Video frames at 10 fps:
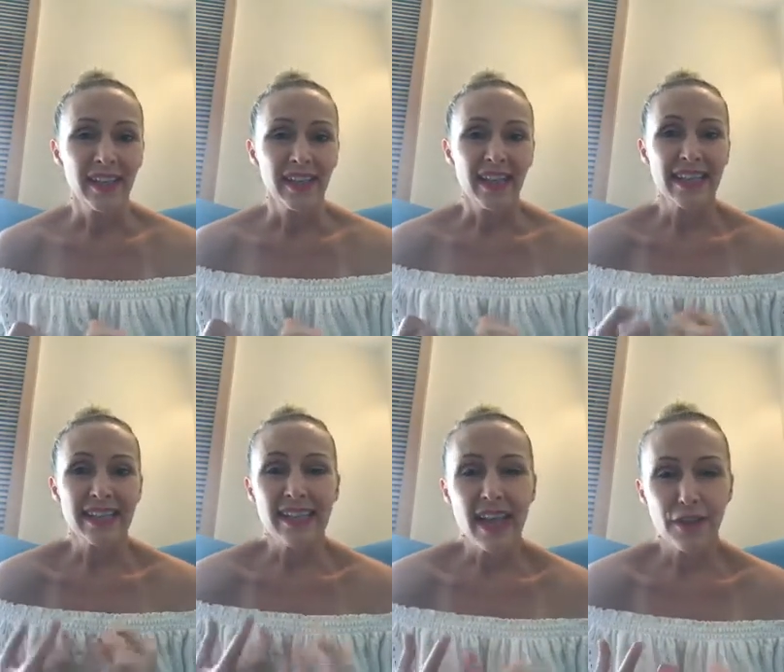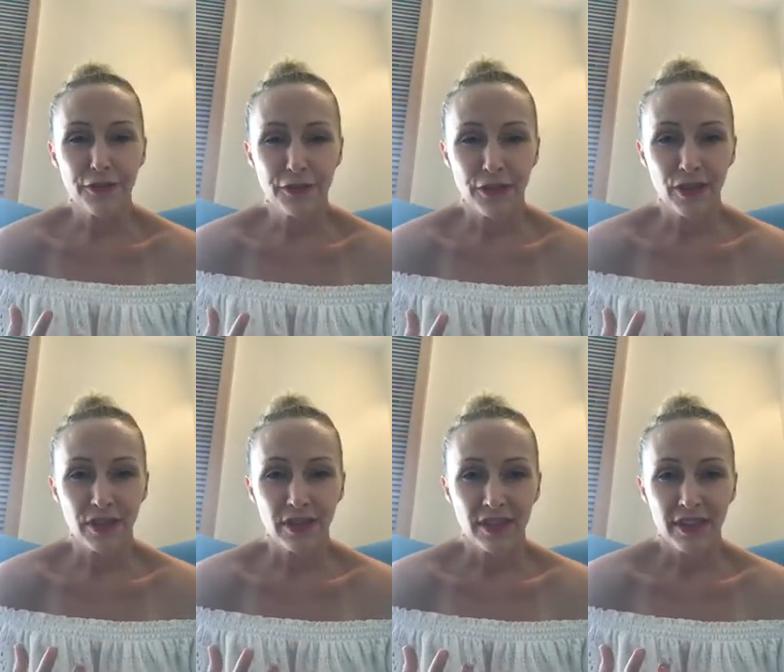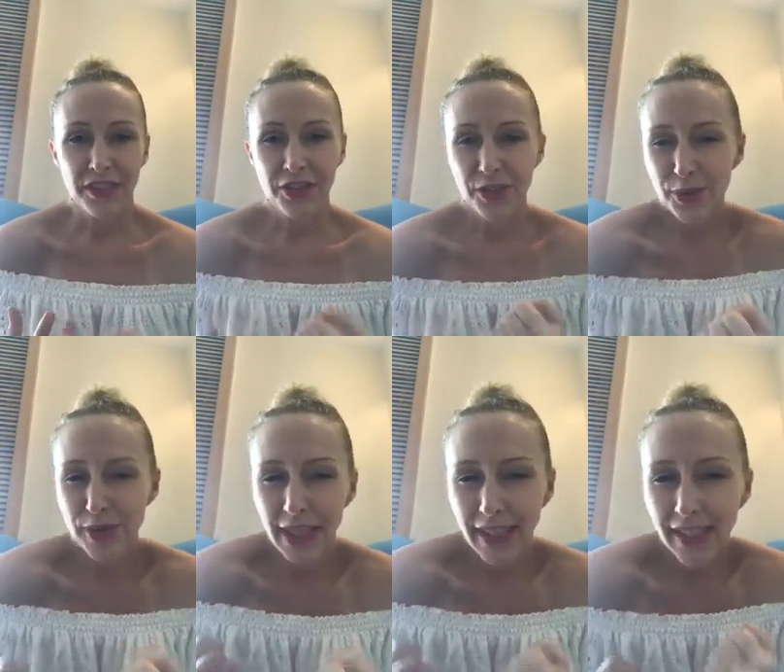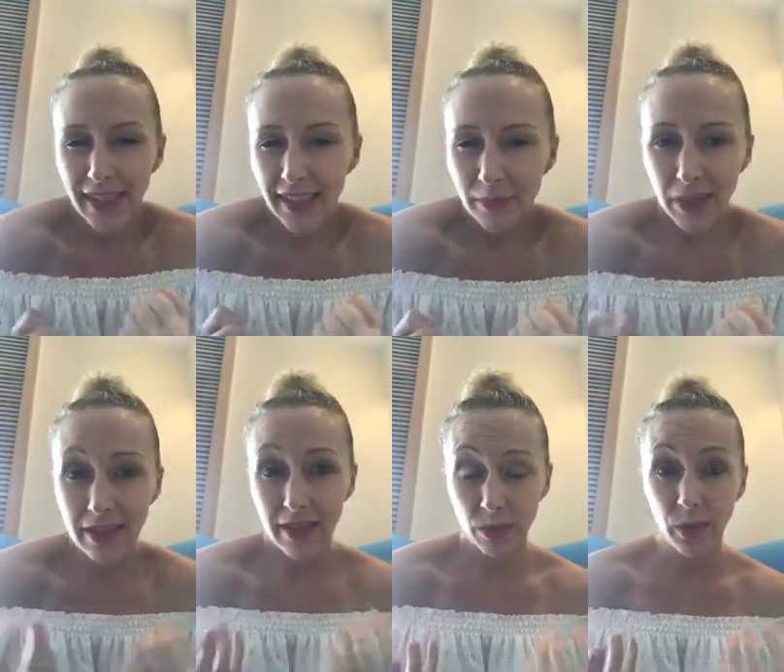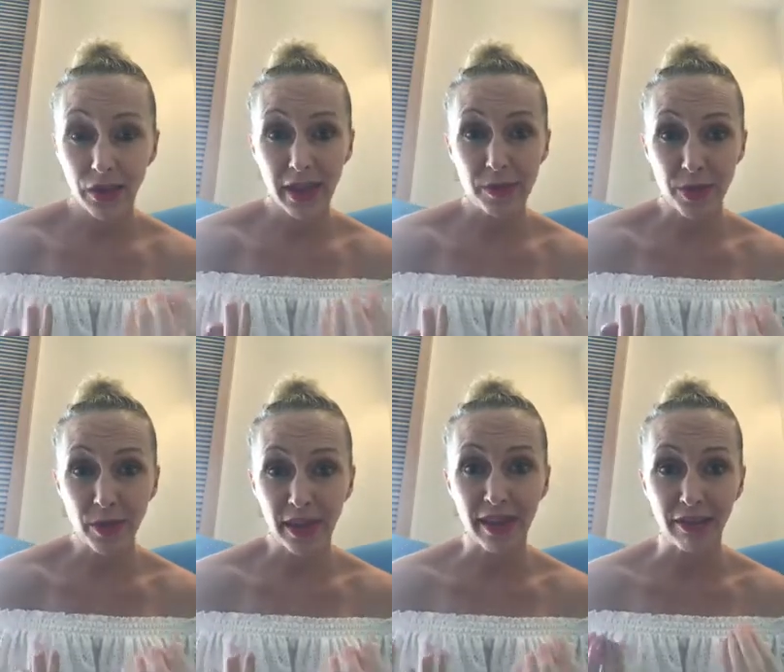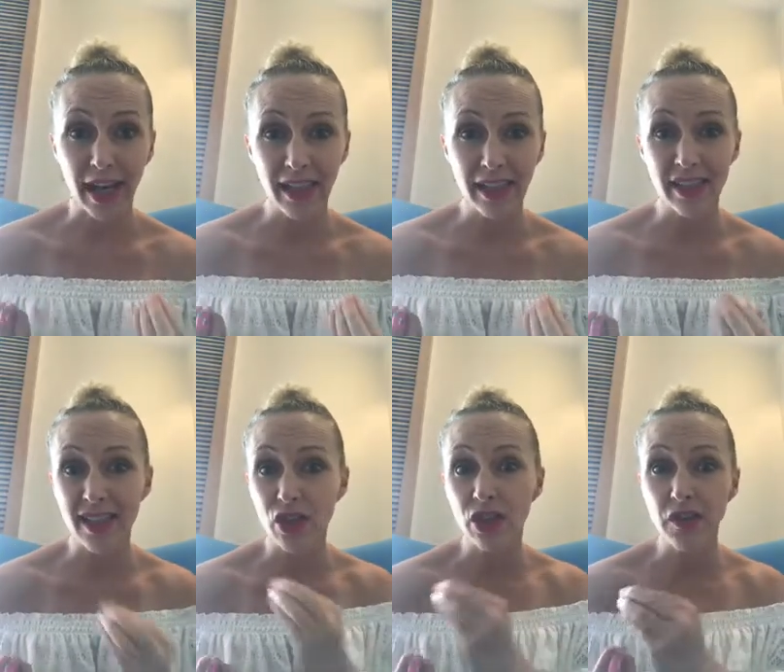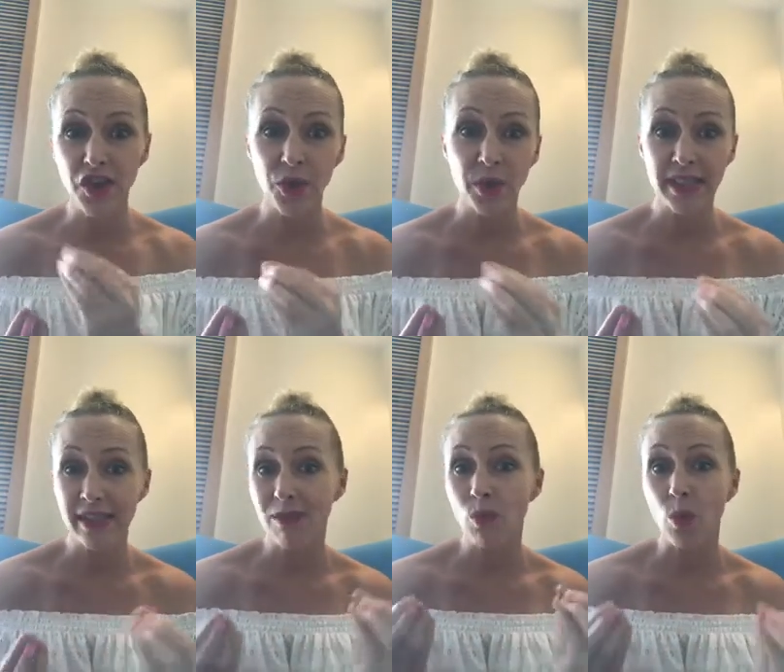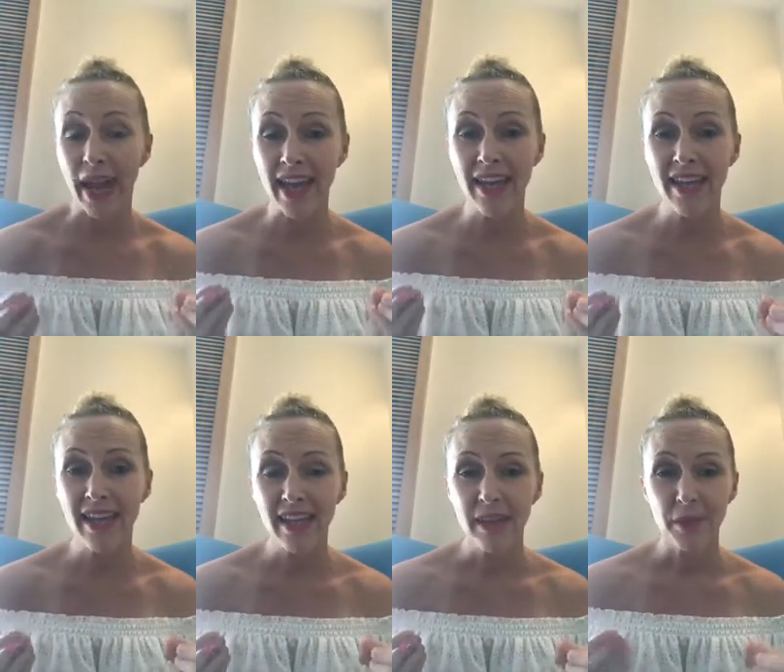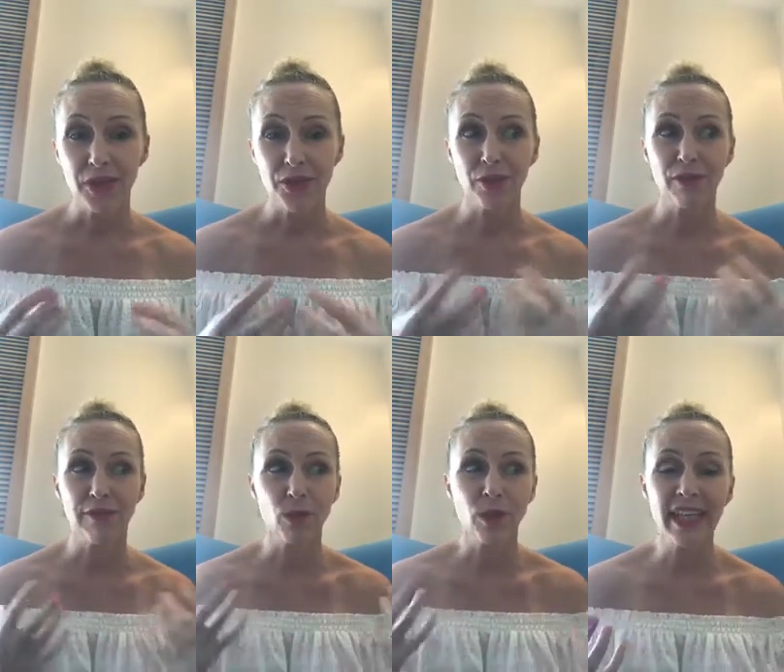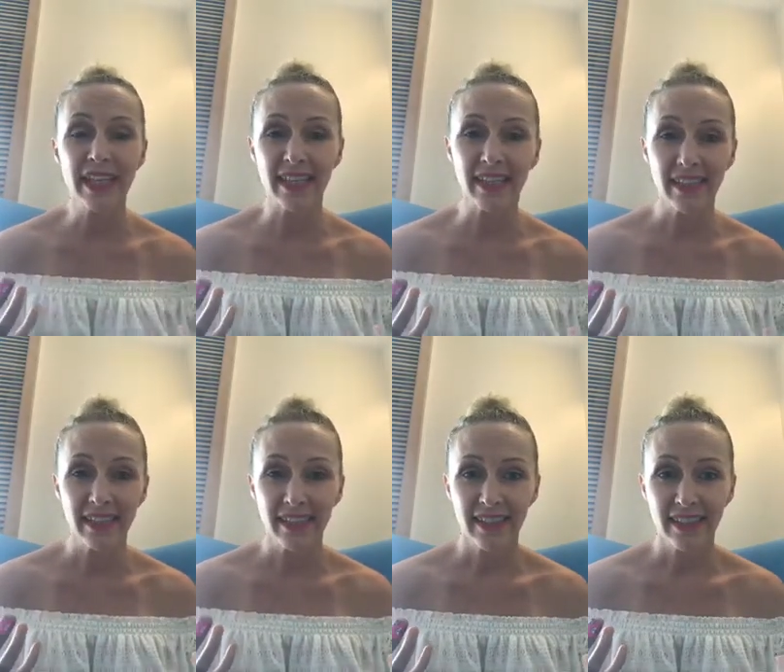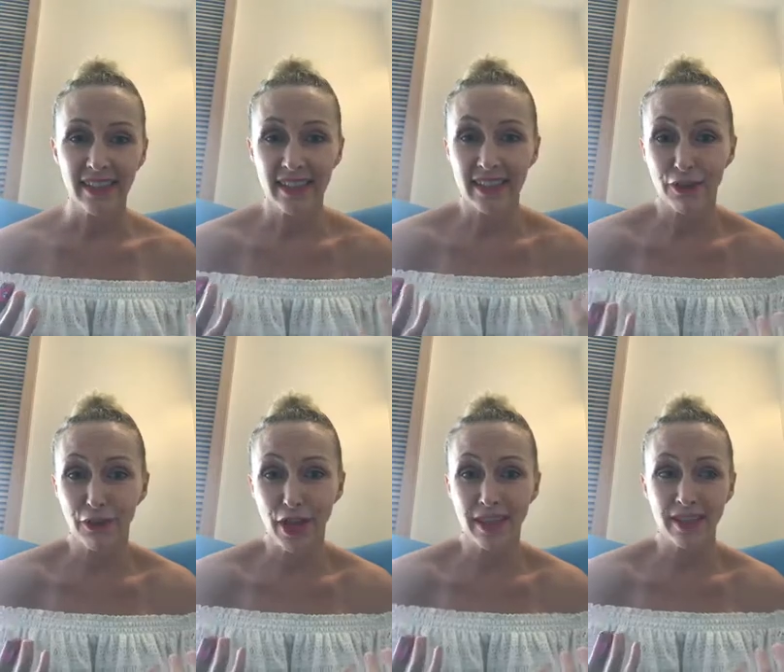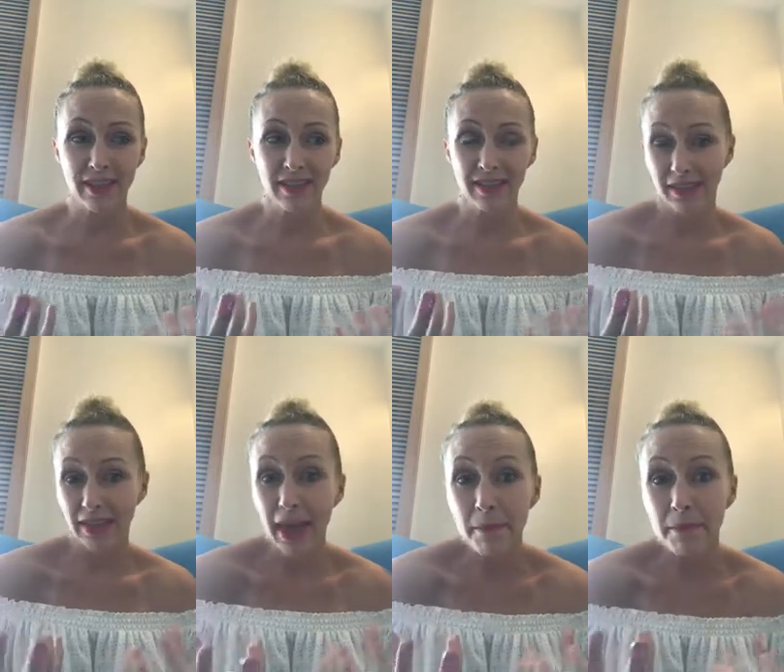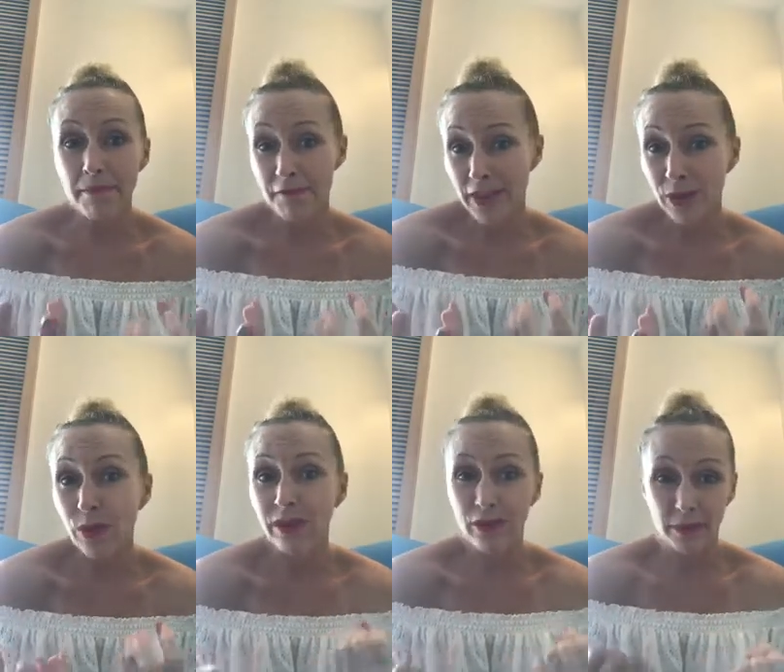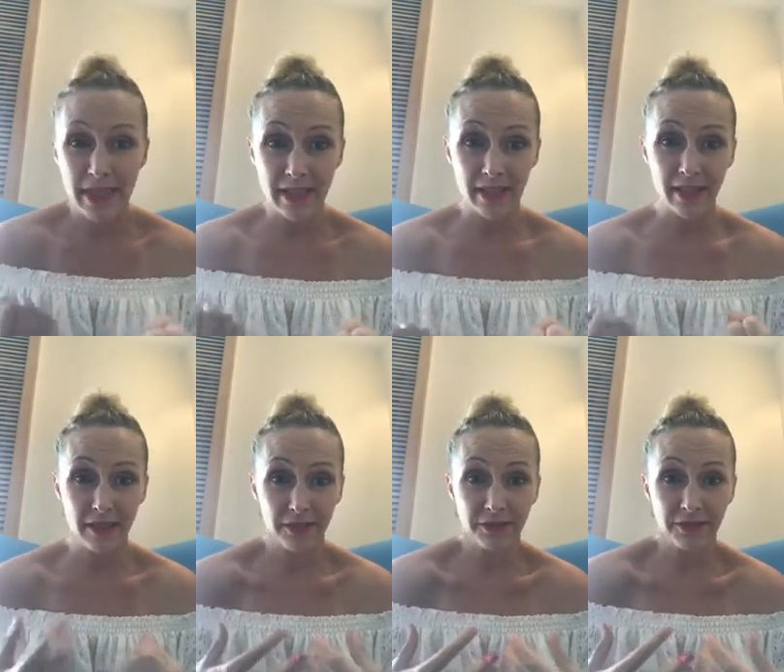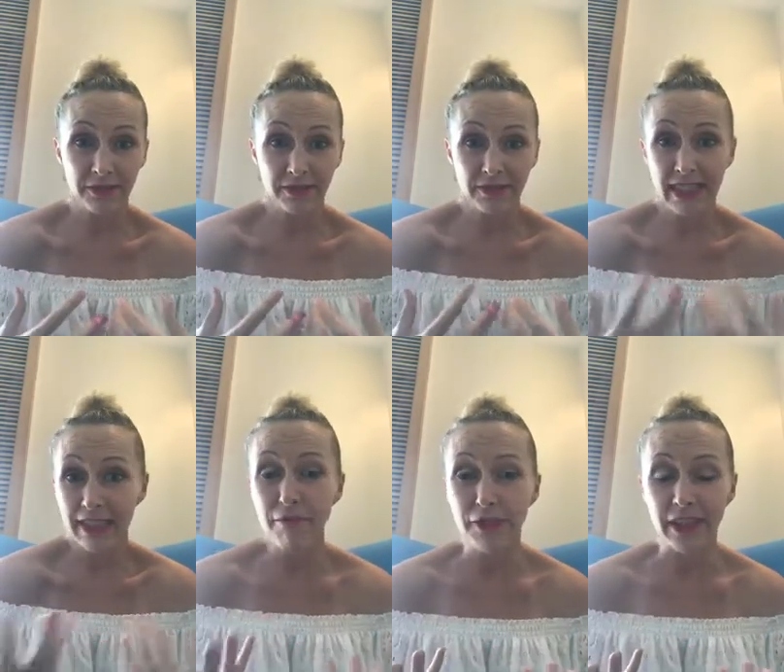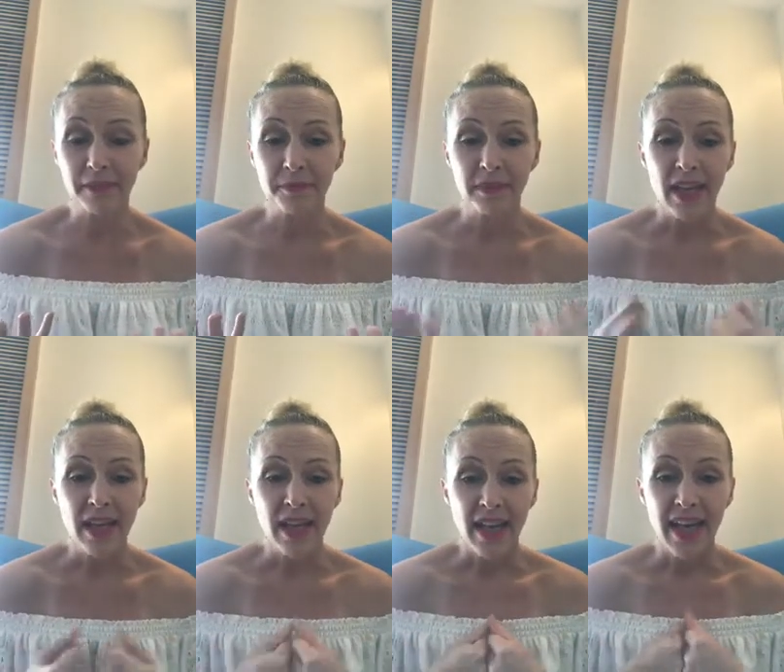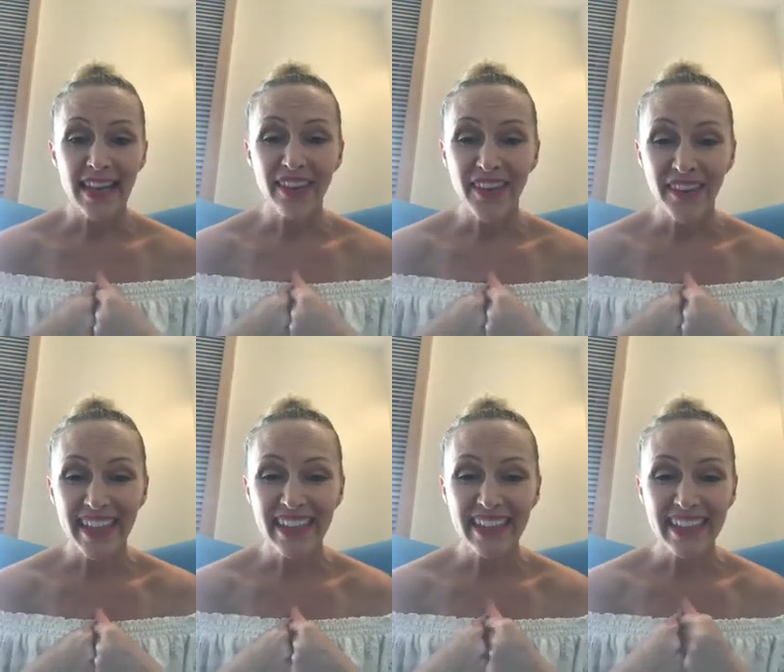and safe and juicy, because that's why you keep doing it, right? It's serving you in some way, because you're avoiding the stuff that can feel a little bit of discomfort. Hey, Lauren.